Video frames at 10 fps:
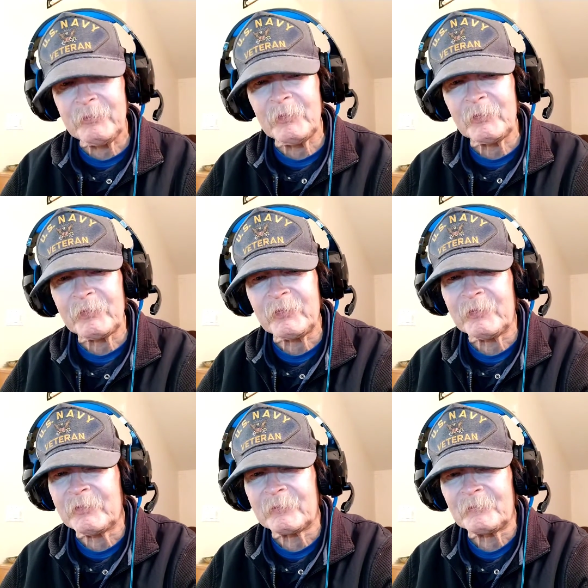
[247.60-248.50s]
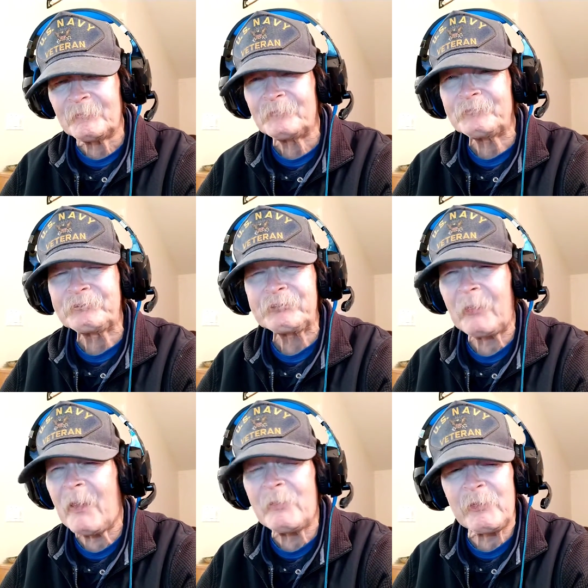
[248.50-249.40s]
be built in.
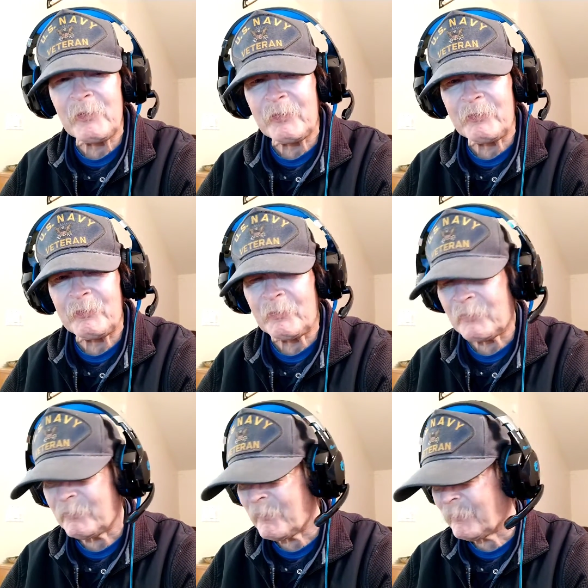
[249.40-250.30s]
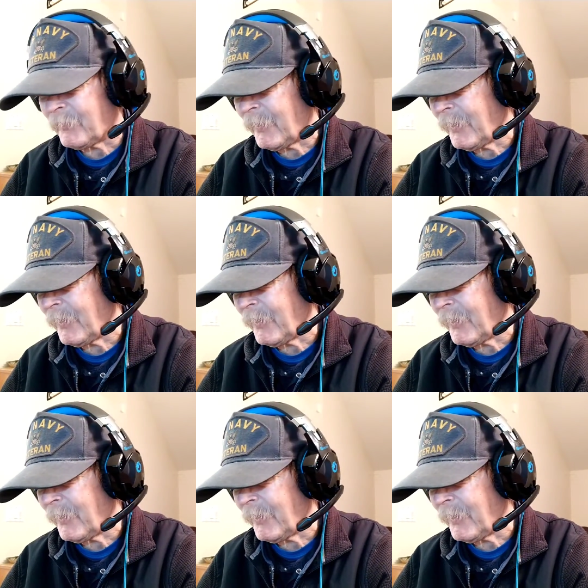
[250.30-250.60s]
Every other phone I've ever